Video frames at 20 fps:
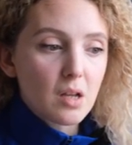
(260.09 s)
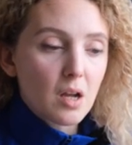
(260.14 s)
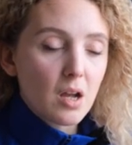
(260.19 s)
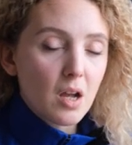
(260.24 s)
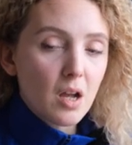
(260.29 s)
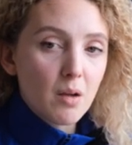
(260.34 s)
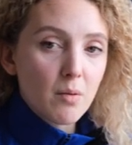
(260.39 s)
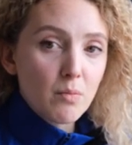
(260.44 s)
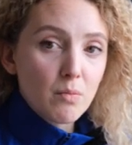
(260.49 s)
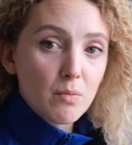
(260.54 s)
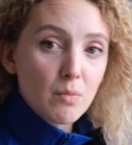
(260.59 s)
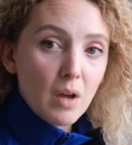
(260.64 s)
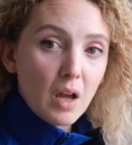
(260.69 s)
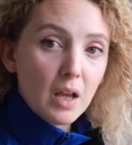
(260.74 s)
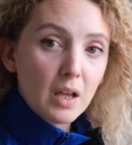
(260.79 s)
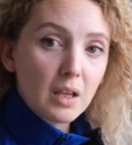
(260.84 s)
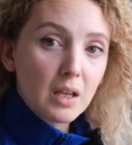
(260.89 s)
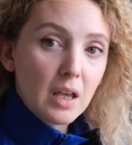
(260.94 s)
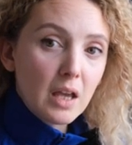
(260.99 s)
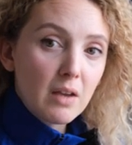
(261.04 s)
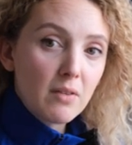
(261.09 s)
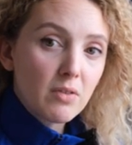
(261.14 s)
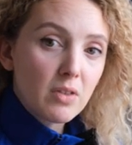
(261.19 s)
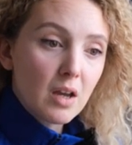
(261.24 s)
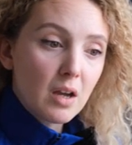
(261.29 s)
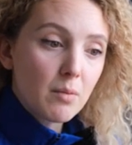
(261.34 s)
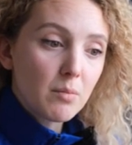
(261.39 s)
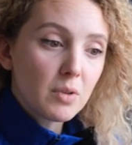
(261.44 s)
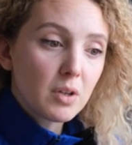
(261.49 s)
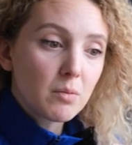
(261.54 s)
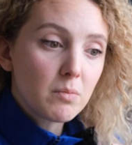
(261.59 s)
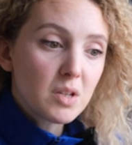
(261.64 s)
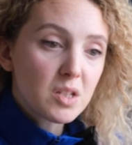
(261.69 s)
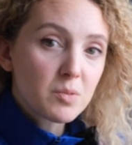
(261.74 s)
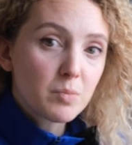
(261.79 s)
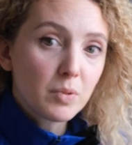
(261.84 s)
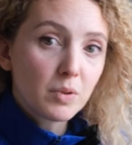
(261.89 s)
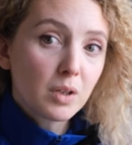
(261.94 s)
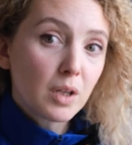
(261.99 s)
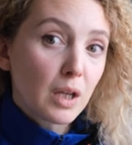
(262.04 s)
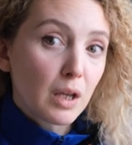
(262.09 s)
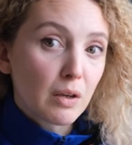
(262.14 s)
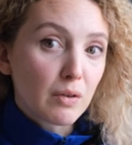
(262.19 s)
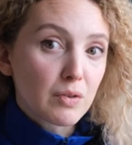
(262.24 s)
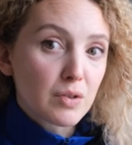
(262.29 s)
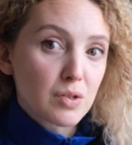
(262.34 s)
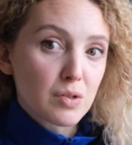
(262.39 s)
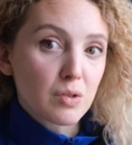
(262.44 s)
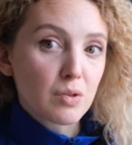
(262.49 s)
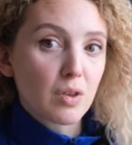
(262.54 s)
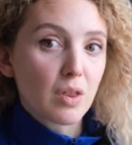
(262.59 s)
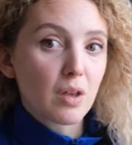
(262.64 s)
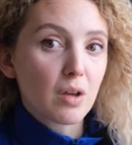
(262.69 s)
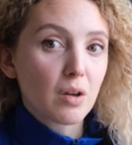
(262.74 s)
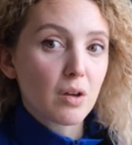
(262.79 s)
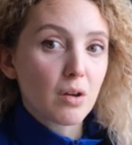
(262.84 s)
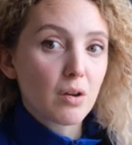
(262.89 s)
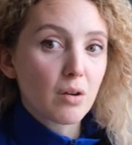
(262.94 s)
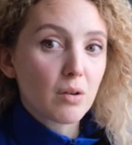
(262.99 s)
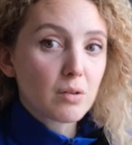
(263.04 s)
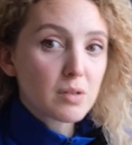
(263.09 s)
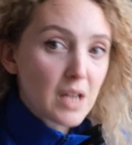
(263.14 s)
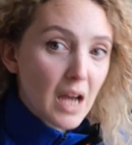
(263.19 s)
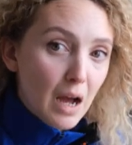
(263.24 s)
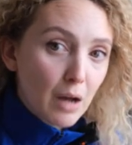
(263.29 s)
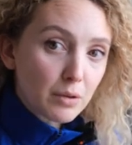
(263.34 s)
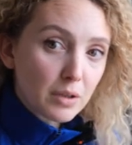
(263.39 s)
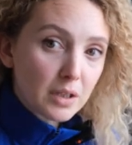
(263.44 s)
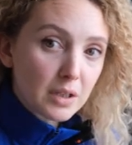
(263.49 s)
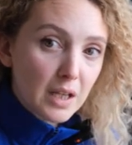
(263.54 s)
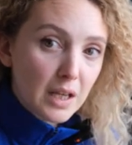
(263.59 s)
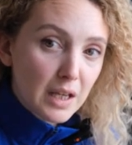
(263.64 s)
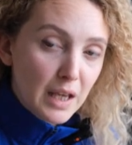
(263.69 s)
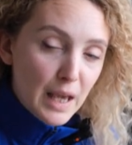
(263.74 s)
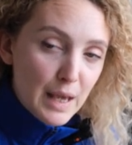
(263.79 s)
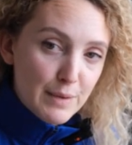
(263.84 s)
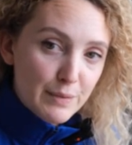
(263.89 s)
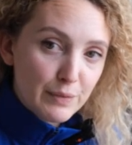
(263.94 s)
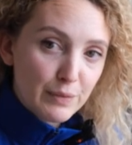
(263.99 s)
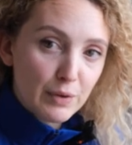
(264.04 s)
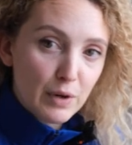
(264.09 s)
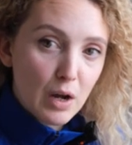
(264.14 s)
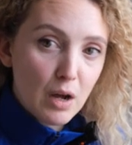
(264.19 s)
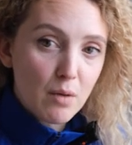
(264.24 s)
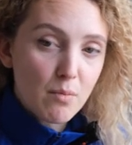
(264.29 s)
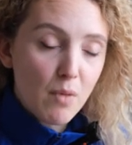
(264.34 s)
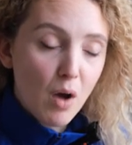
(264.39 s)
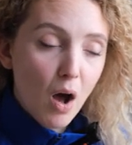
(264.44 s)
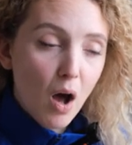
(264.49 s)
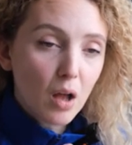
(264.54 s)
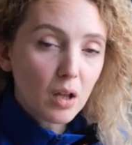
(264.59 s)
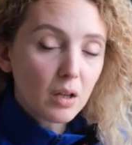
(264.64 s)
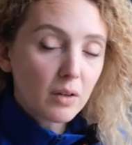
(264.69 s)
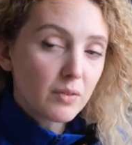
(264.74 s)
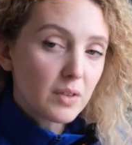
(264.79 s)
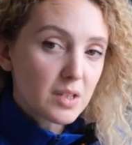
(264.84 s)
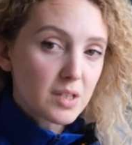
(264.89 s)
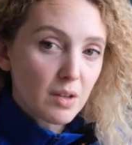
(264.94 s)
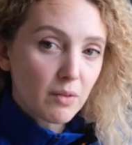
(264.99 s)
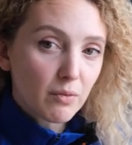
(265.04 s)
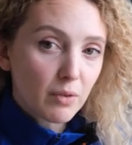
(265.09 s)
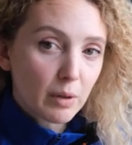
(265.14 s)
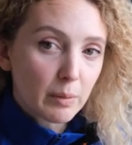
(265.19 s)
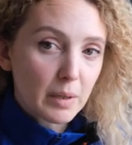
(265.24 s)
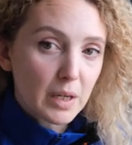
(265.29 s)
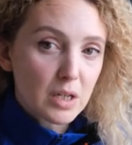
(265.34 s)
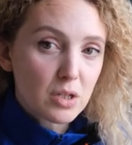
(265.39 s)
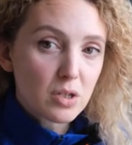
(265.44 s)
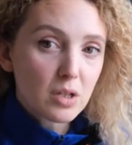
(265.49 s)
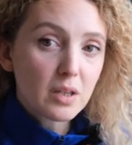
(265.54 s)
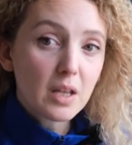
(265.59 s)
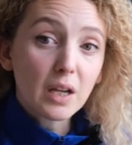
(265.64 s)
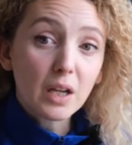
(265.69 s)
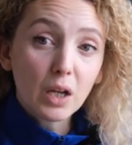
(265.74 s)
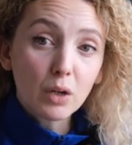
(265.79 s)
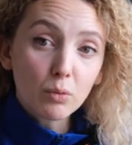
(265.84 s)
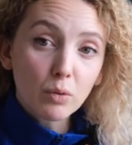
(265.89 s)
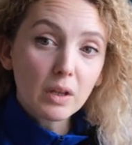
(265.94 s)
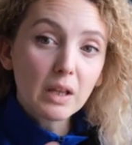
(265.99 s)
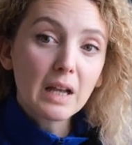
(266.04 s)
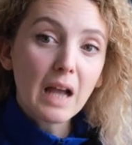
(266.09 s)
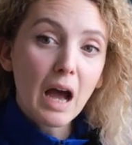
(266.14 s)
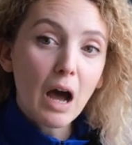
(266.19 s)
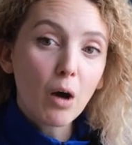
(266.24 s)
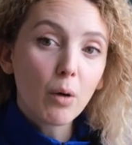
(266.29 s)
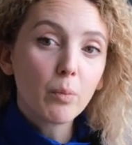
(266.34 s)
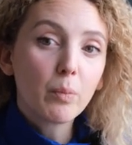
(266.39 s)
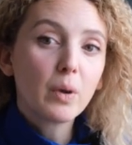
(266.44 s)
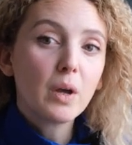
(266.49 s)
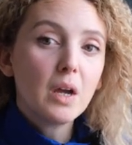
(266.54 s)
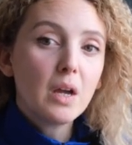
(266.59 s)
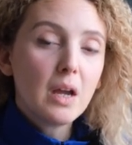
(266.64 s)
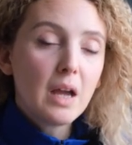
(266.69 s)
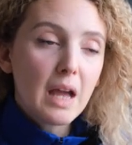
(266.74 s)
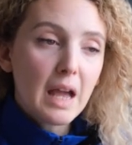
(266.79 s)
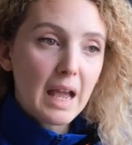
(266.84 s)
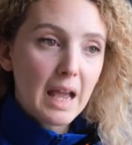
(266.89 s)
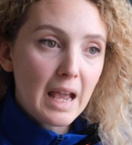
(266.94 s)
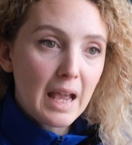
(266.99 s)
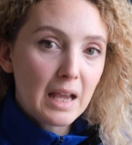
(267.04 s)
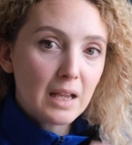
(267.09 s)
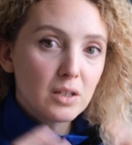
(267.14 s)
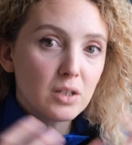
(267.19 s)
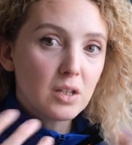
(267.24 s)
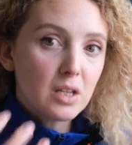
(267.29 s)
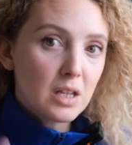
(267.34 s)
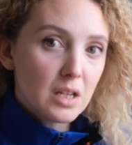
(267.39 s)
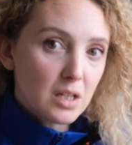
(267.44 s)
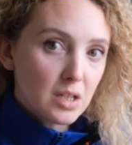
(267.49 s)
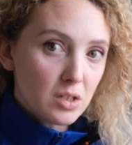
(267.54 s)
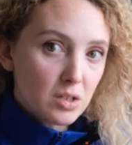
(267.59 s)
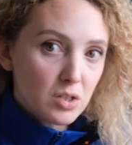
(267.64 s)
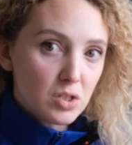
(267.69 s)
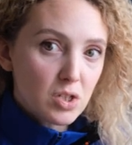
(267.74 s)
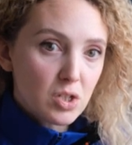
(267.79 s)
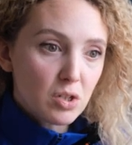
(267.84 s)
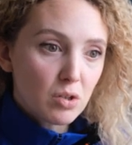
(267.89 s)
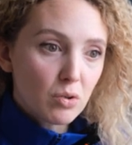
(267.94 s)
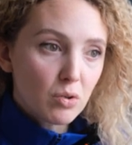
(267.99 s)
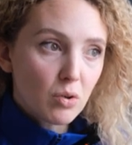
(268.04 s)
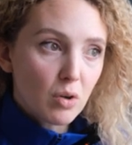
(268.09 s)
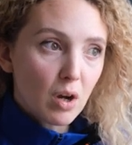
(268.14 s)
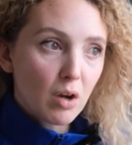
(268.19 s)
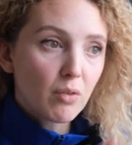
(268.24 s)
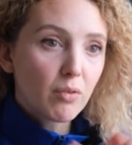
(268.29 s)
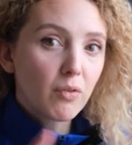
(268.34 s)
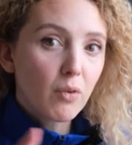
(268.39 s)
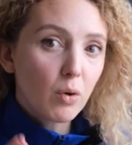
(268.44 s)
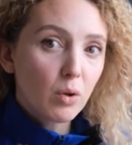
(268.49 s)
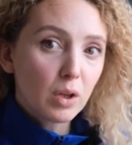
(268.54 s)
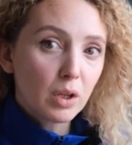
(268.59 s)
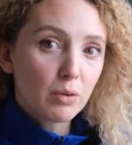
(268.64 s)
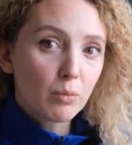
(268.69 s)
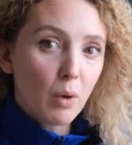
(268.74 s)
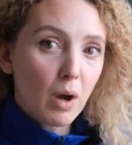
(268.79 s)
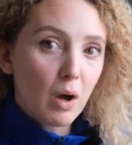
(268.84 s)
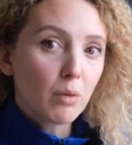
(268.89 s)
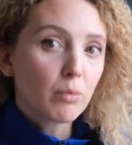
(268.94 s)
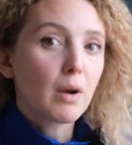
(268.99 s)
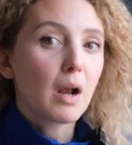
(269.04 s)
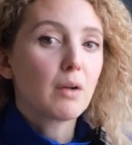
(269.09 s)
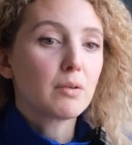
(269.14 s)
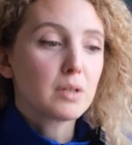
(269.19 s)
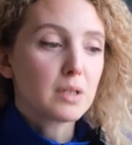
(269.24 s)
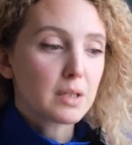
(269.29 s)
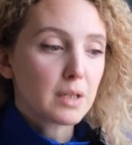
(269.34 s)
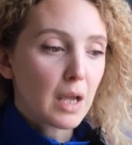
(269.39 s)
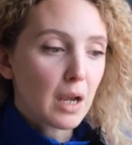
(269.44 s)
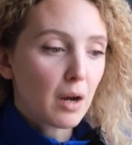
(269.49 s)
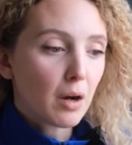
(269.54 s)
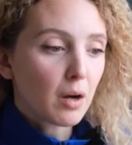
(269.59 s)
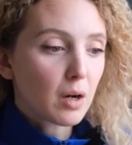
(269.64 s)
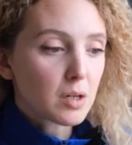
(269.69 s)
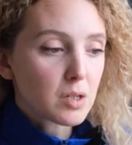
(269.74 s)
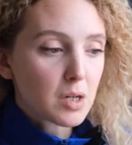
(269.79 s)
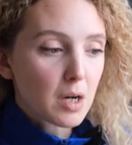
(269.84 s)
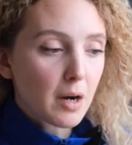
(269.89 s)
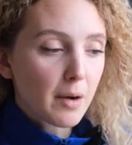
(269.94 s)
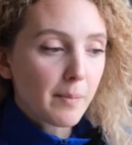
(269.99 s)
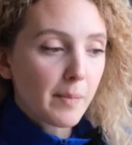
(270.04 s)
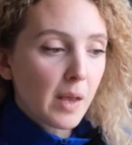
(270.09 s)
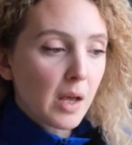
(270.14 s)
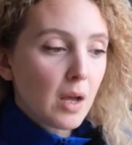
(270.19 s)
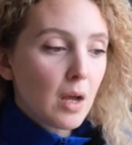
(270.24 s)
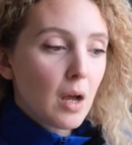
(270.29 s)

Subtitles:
I gave them their misbeliefs, the town that they came from, all of this information that can really help aid into a fully well-rounded character.